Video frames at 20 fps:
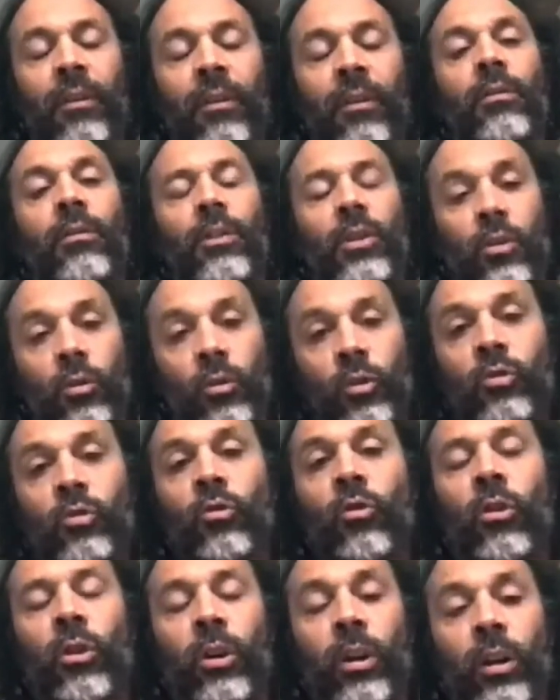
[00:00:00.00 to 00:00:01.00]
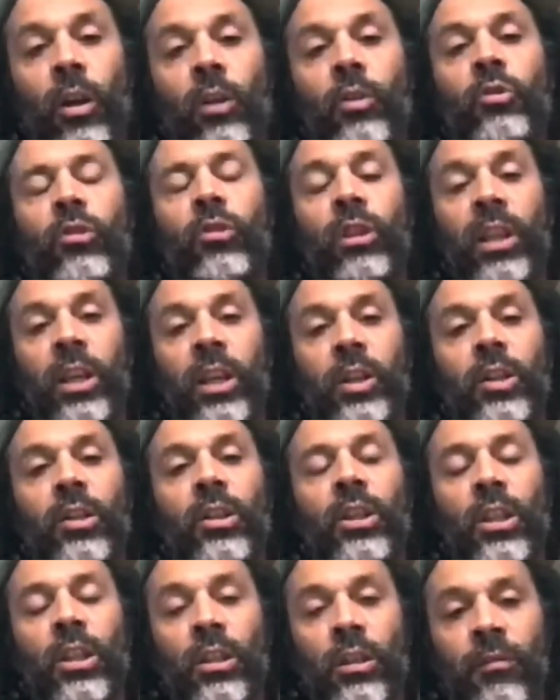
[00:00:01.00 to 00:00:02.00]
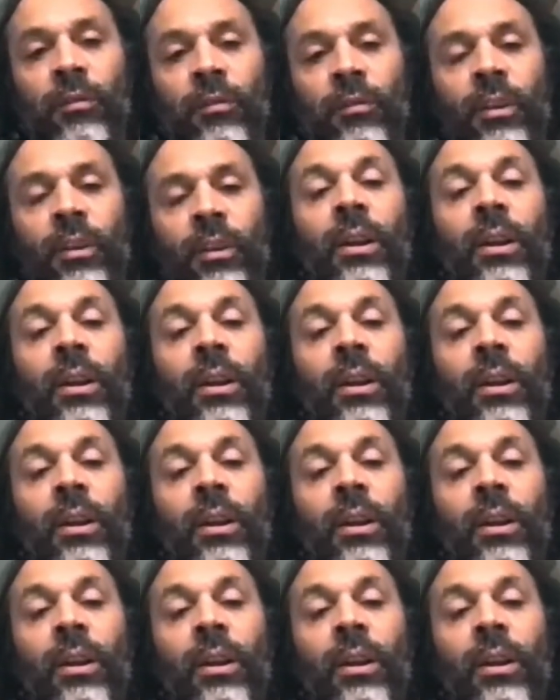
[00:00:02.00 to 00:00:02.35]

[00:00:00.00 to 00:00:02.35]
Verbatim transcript: so drawing on traditions that